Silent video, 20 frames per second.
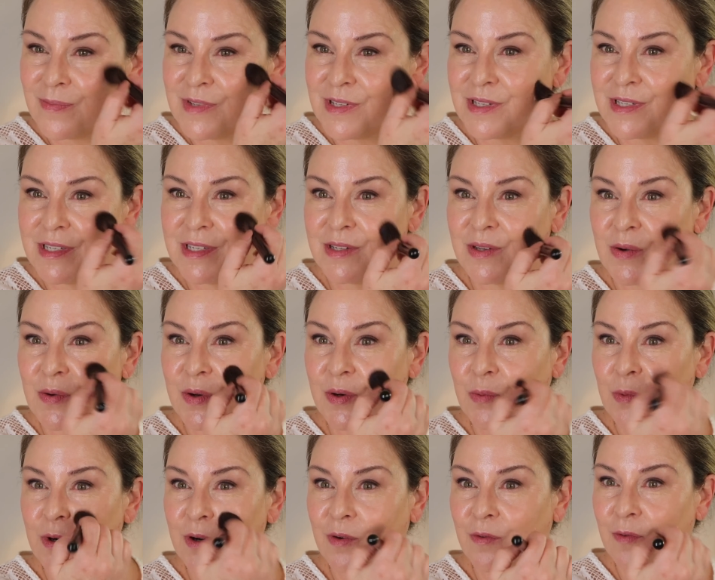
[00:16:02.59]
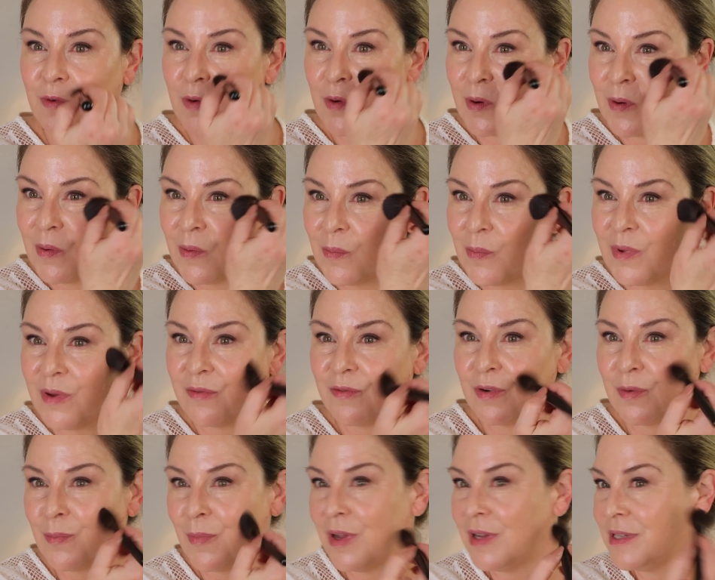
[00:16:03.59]
this isn't going to work for. But
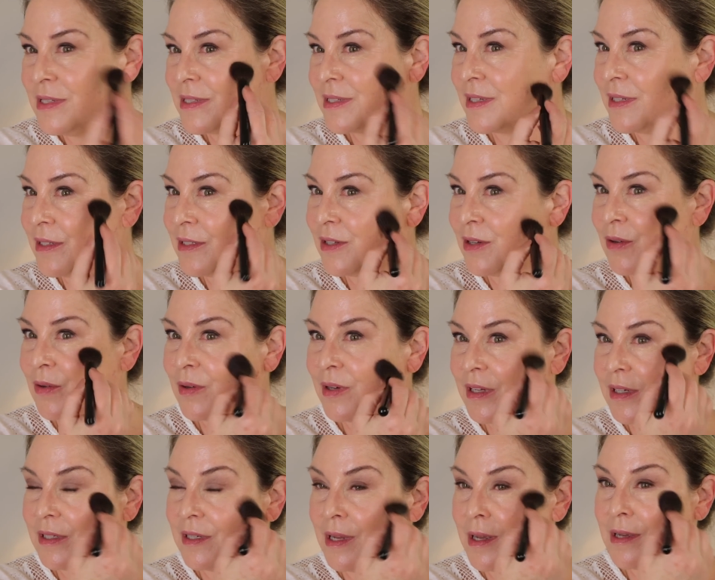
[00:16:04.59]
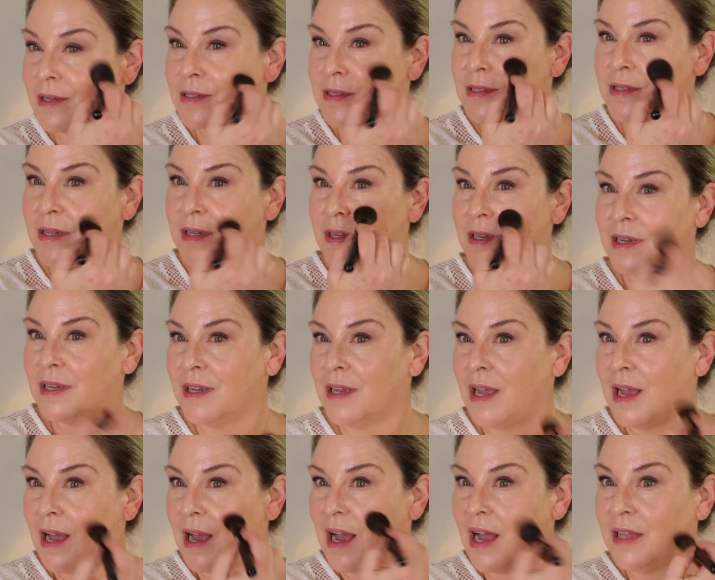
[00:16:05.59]
for my skin tone, it does.
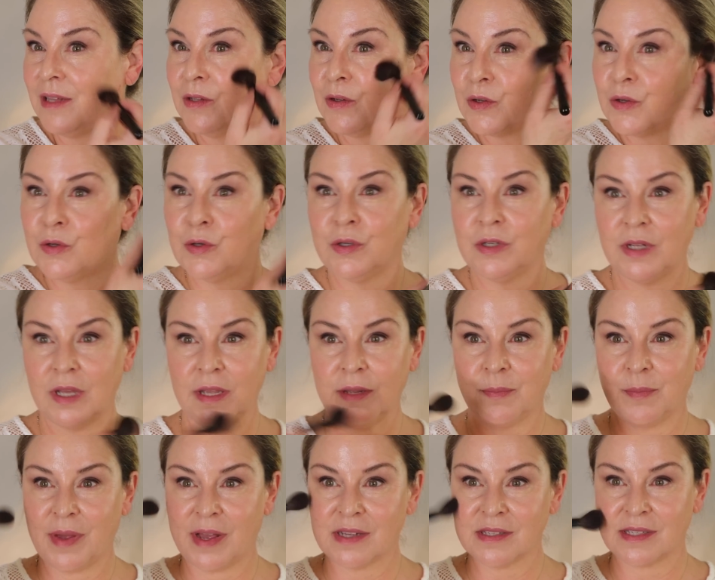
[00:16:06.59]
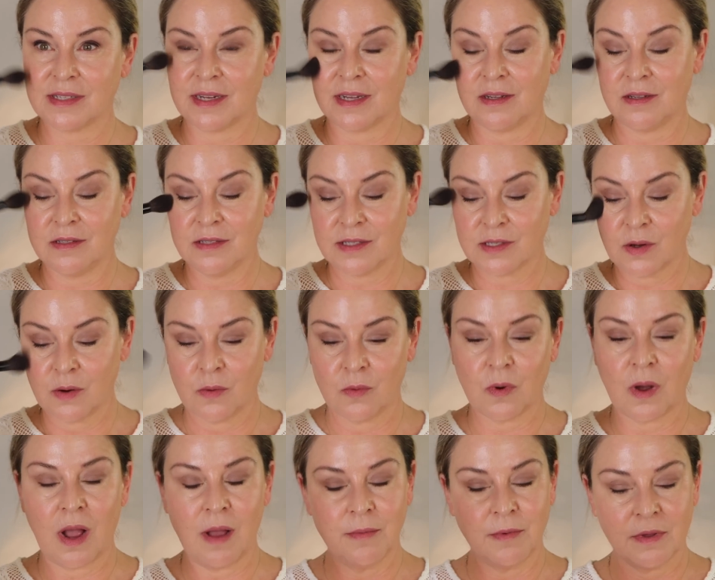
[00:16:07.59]
I look good in pastels, so
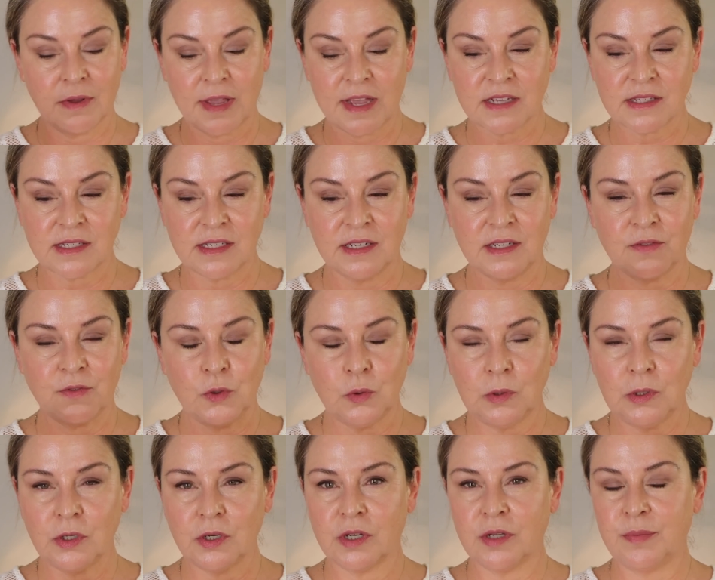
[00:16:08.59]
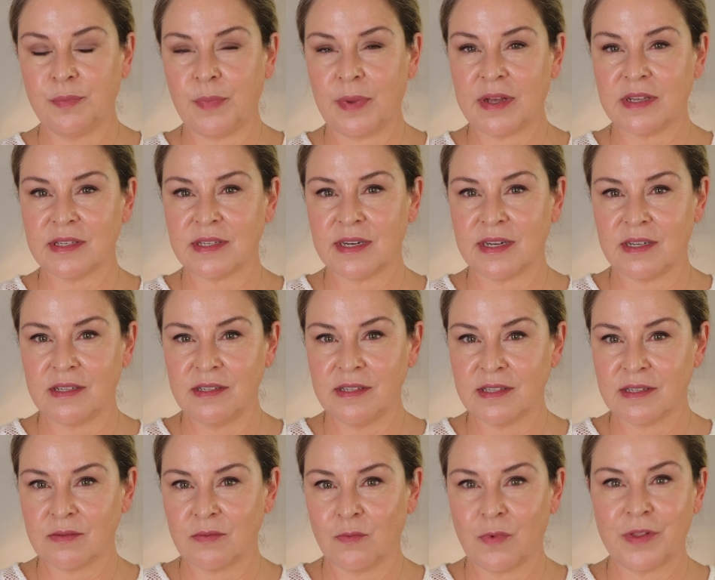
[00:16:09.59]
I'm guessing if you look good in
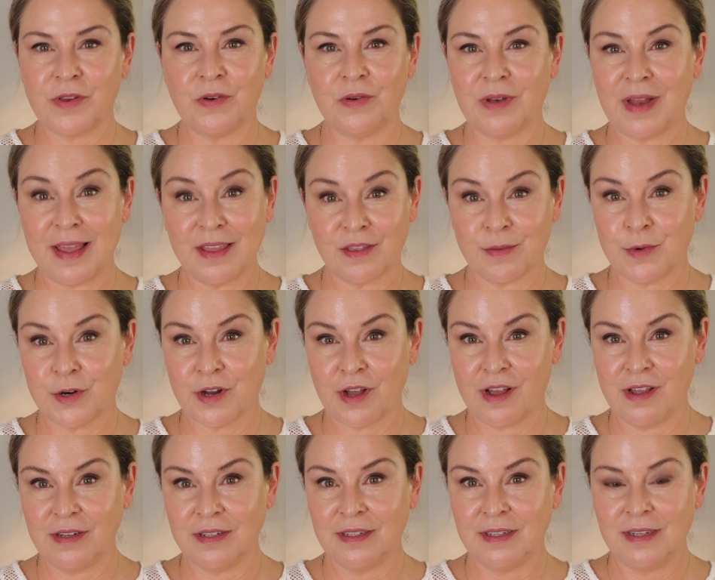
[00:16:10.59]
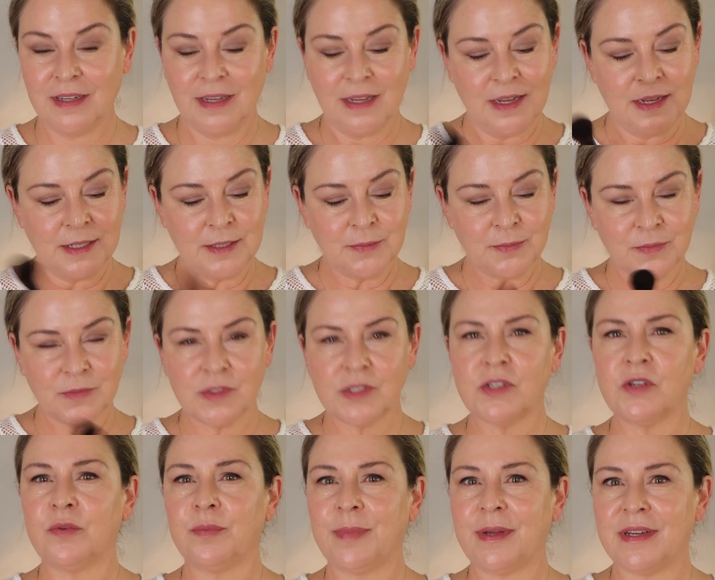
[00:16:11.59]
pastels, whether you like them or not,
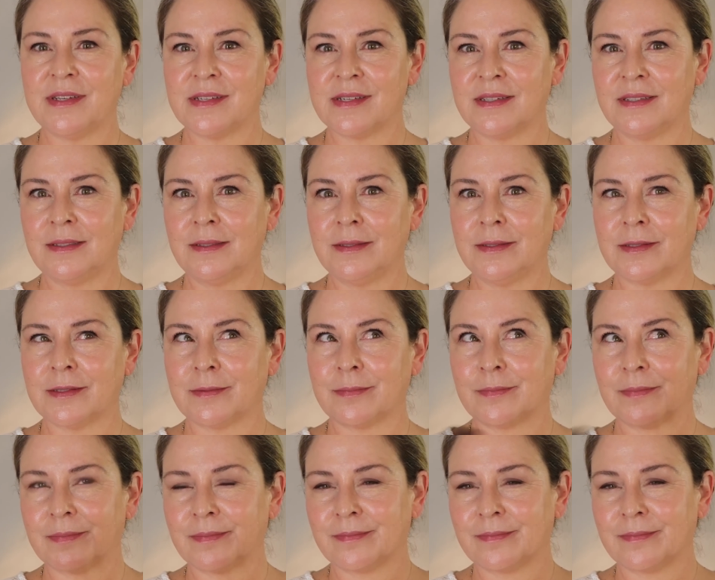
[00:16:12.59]
certain pastels,